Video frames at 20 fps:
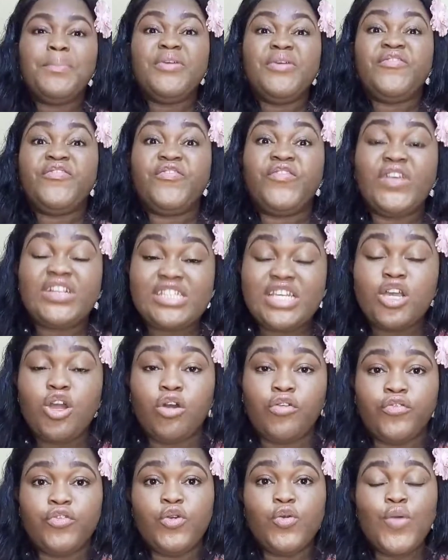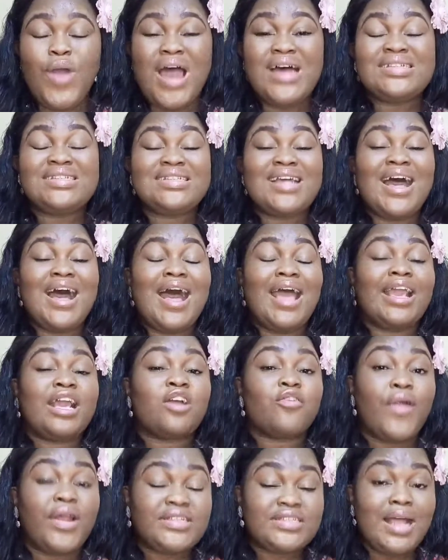befitting of you as a
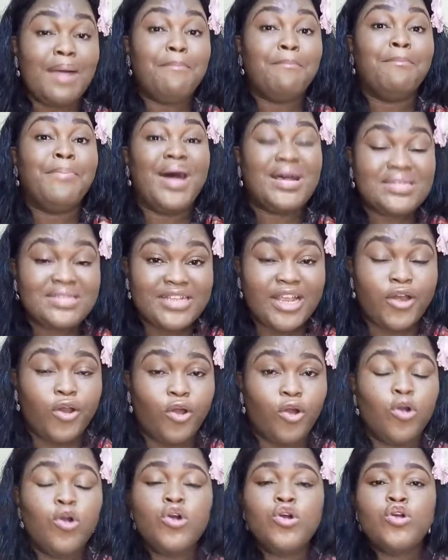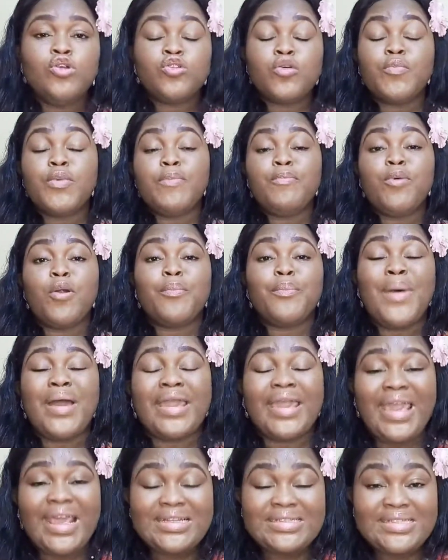Christ ambassador to be
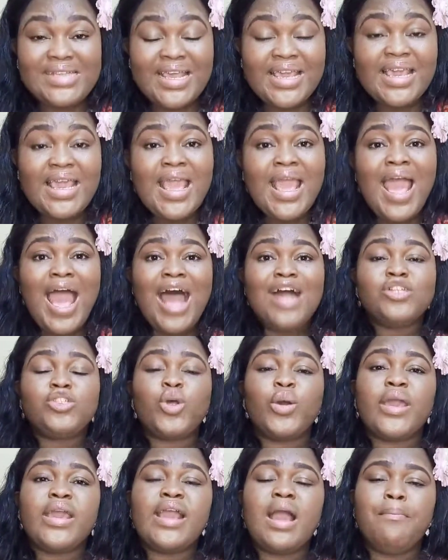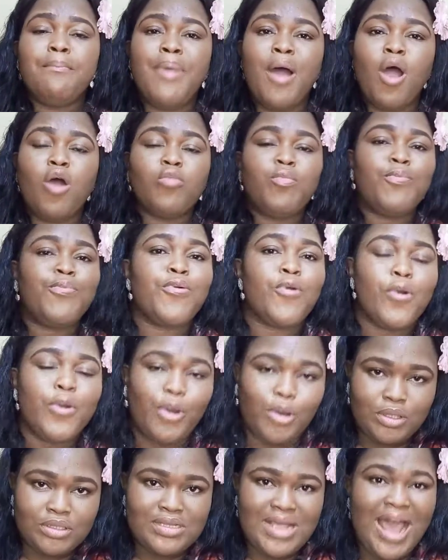propagating and talking about
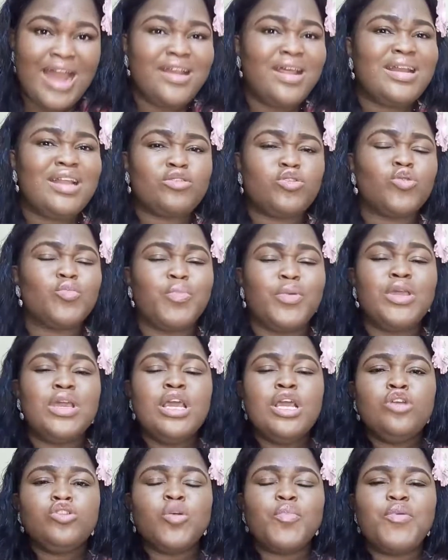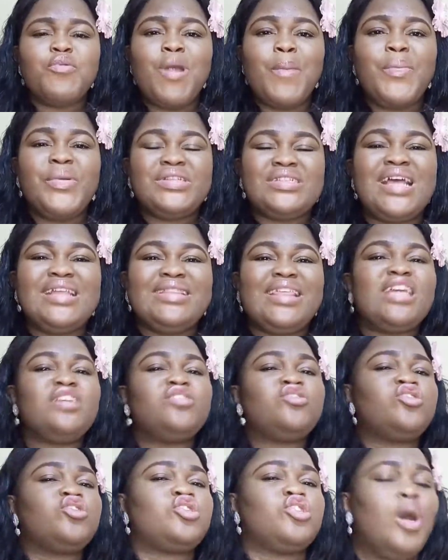products and to be representing
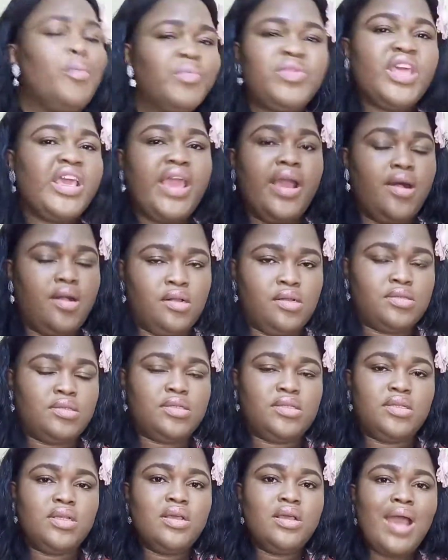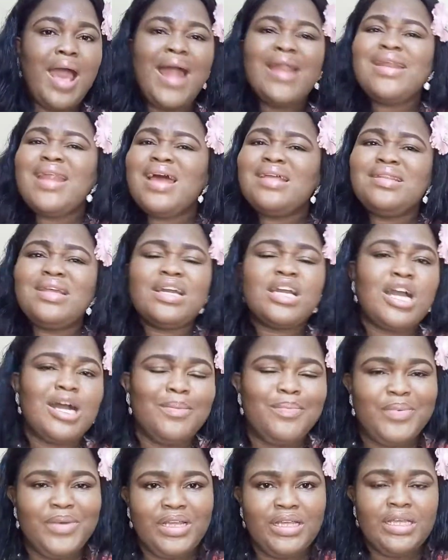something else, another
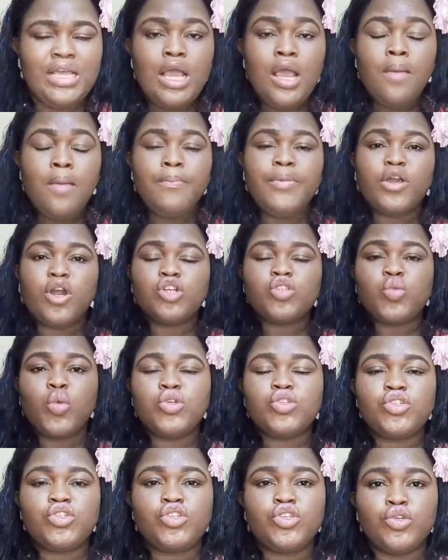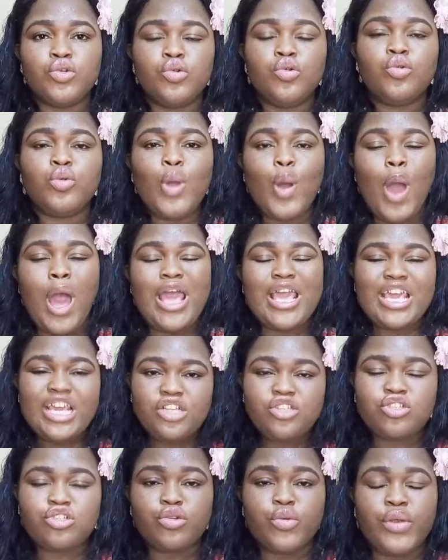company. Because once you are
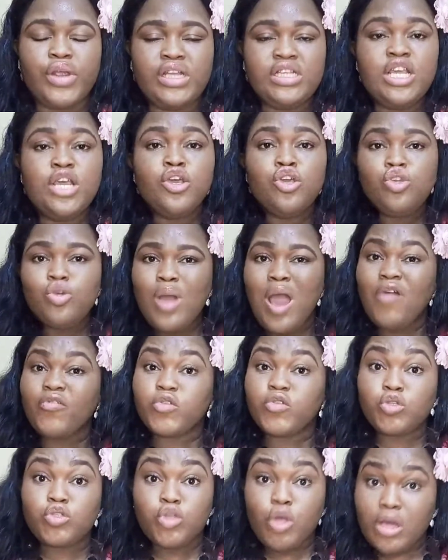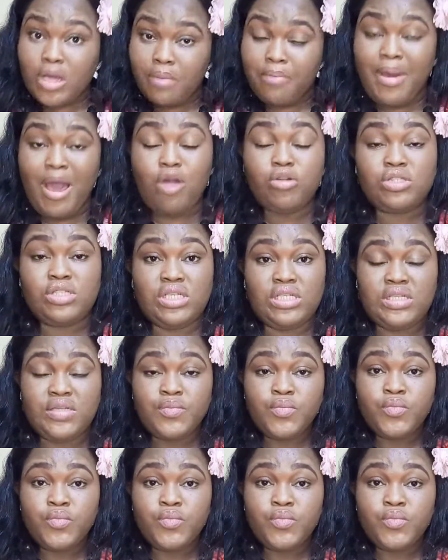into it, you have to talk about it.